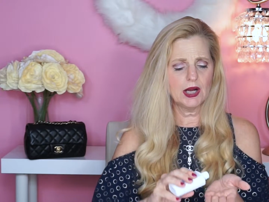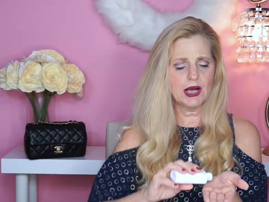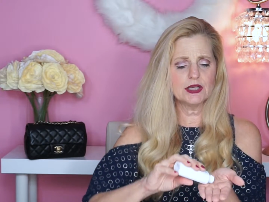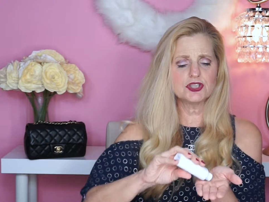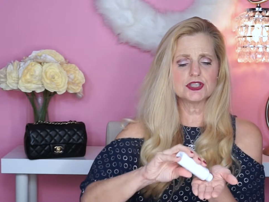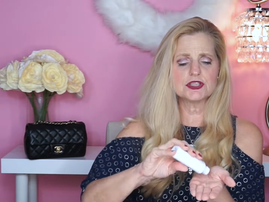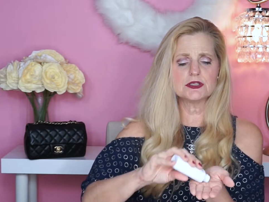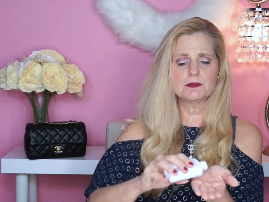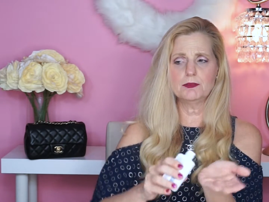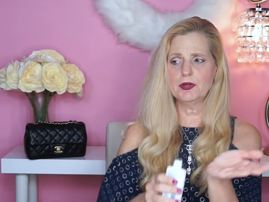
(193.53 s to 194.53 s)
I
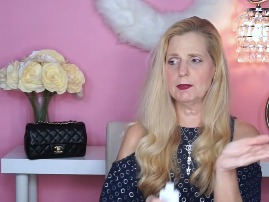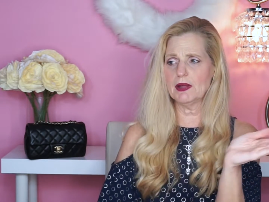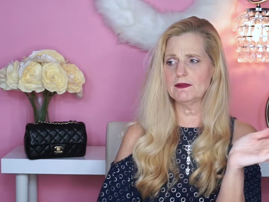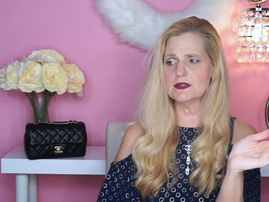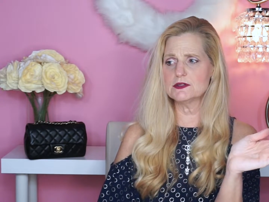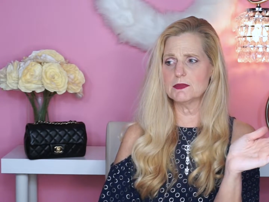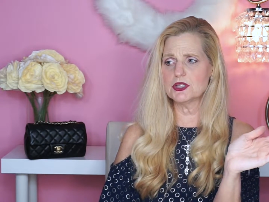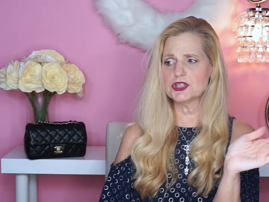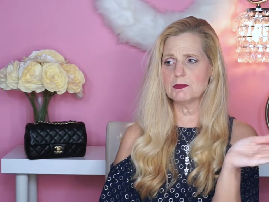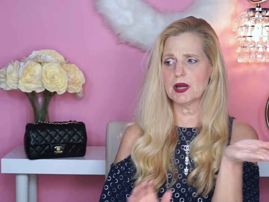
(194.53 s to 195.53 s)
just put about this
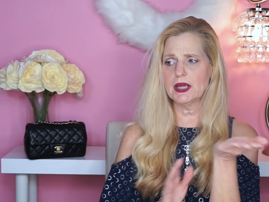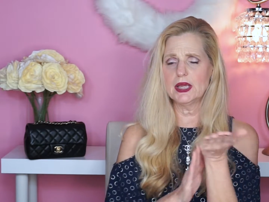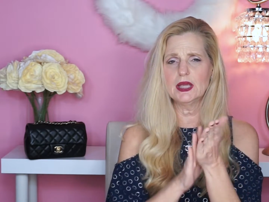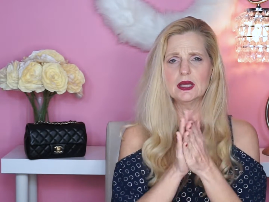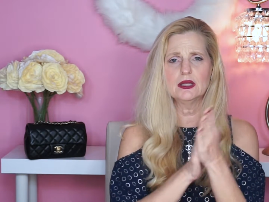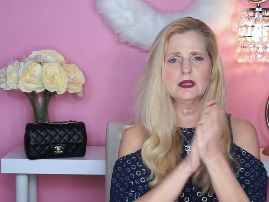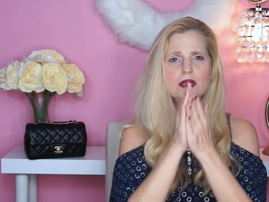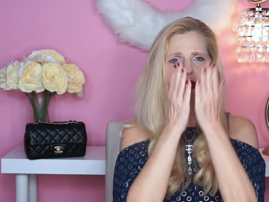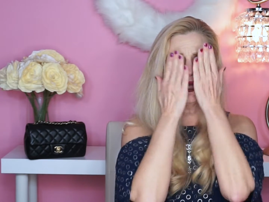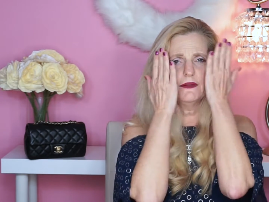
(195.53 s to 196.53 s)
much in my hand
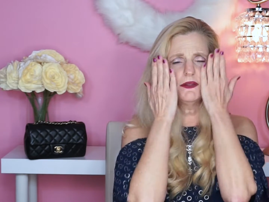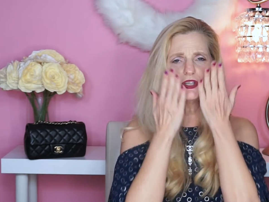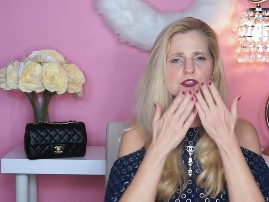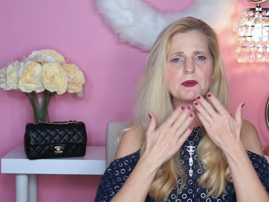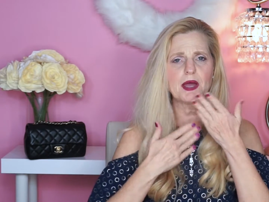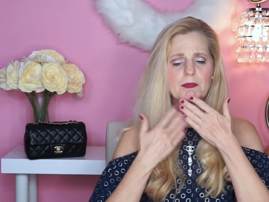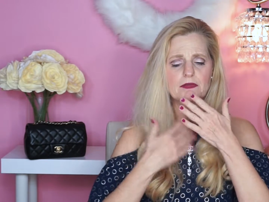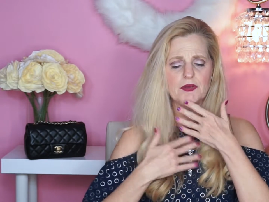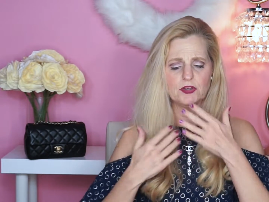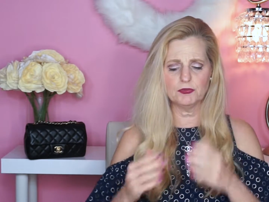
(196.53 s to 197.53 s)
and then just pat
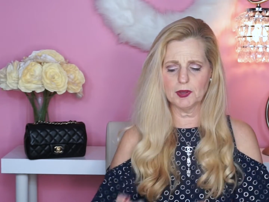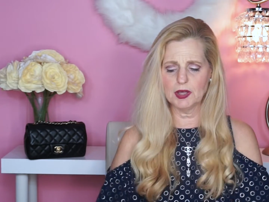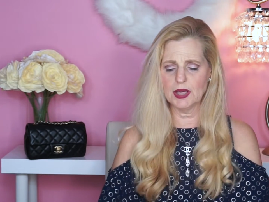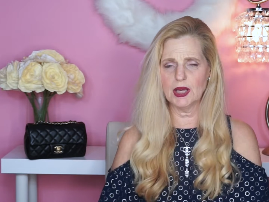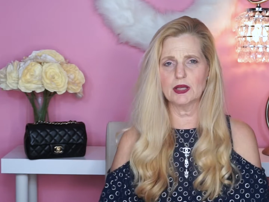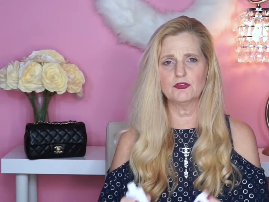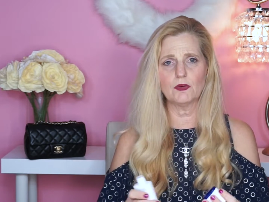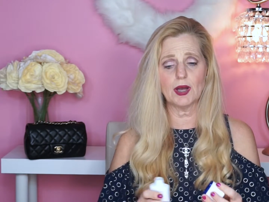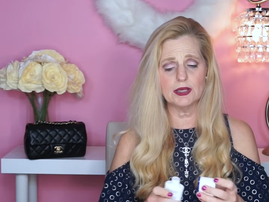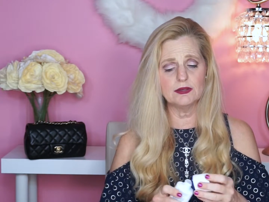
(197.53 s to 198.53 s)
my face, my neck.
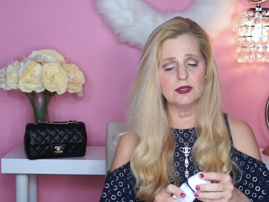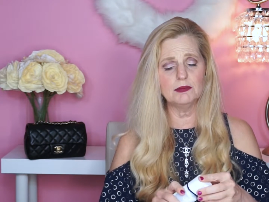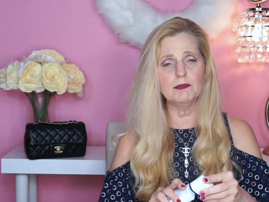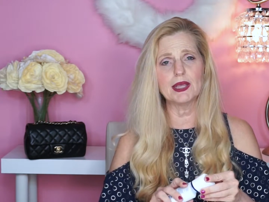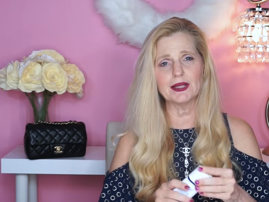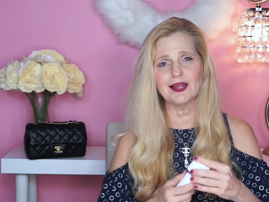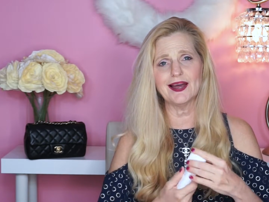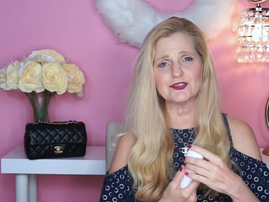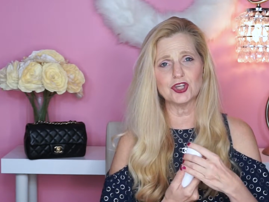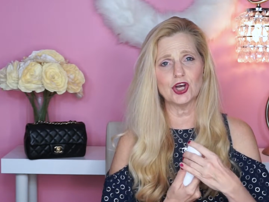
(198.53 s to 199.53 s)
So I did make it
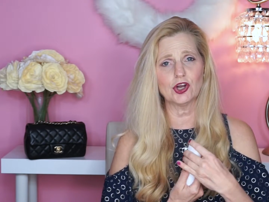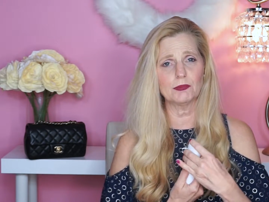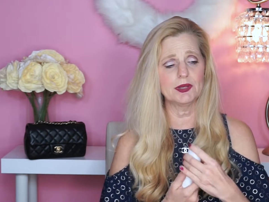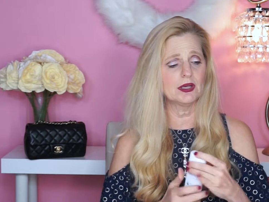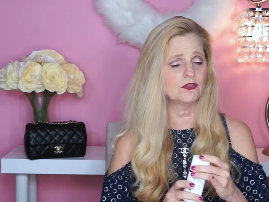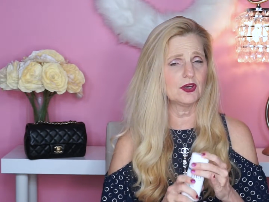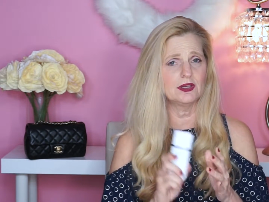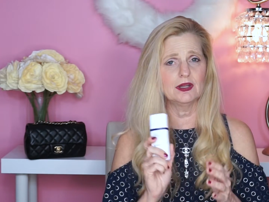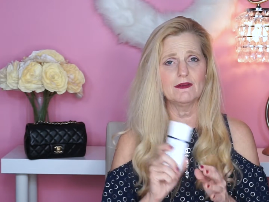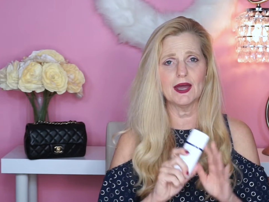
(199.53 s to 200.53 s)
last longer because I
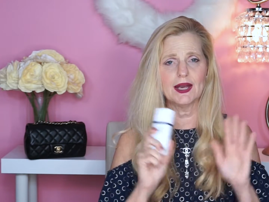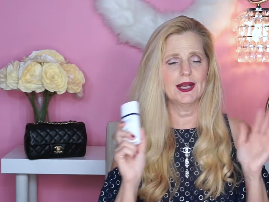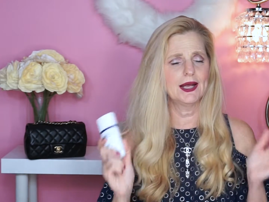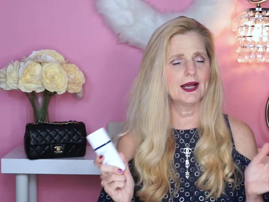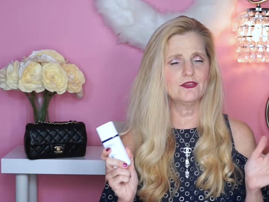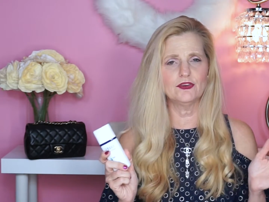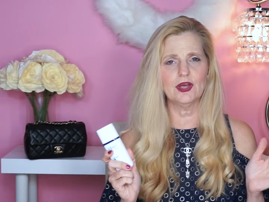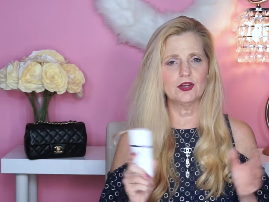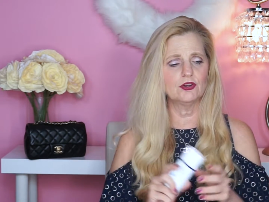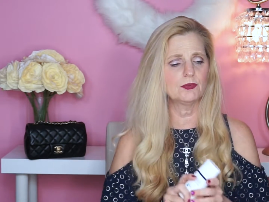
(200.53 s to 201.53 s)
did that. I still
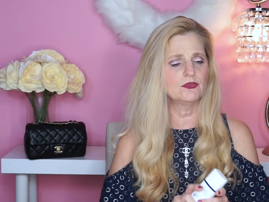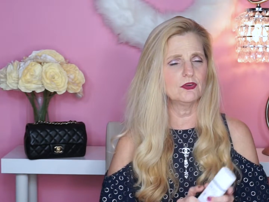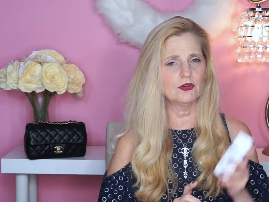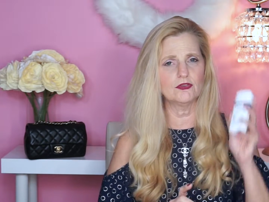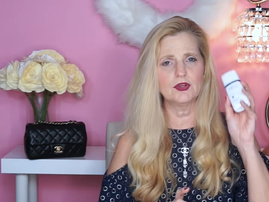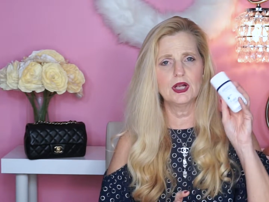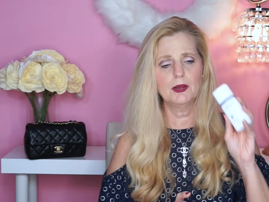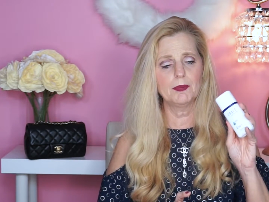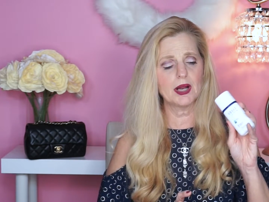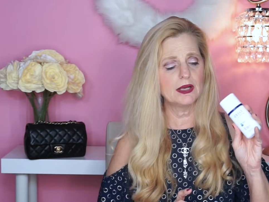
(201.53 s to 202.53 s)
had good results,
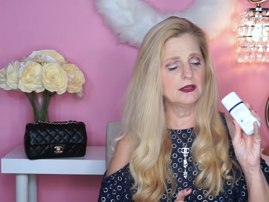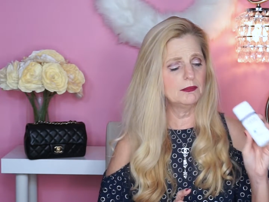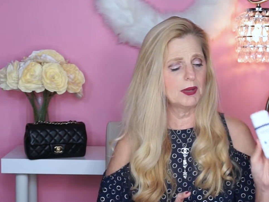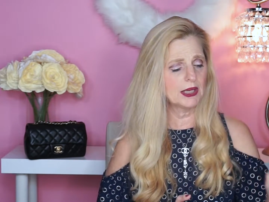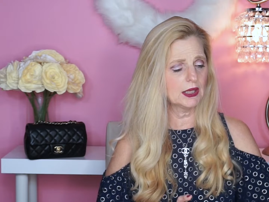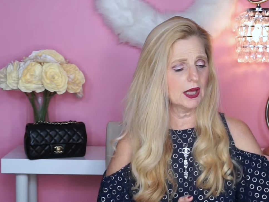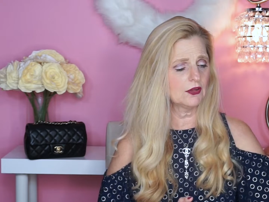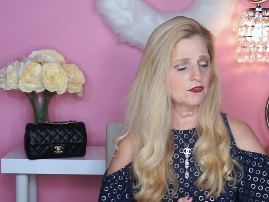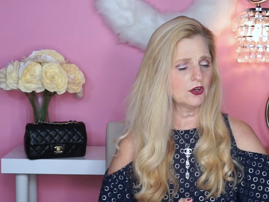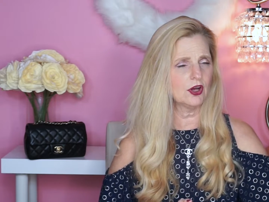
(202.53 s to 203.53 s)
but I did make it
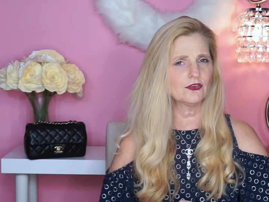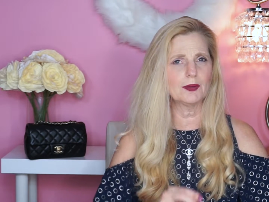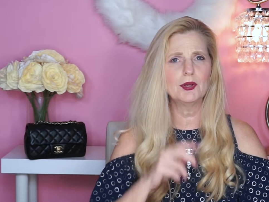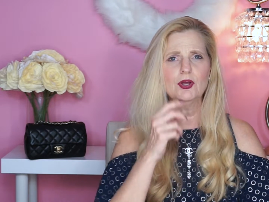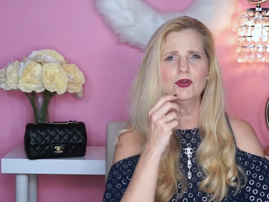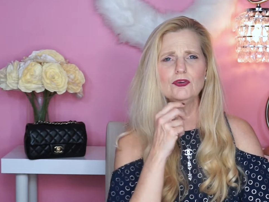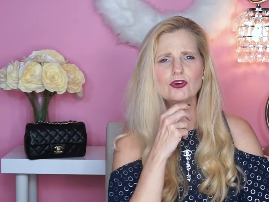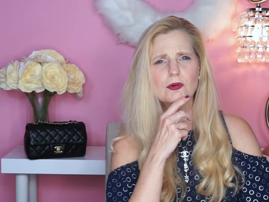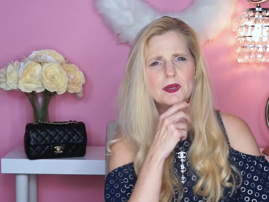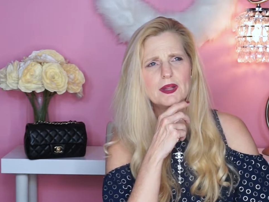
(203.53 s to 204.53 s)
last a long time. Who
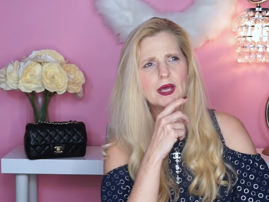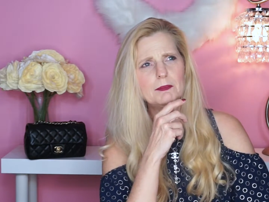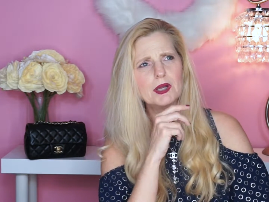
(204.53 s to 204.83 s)
told me that?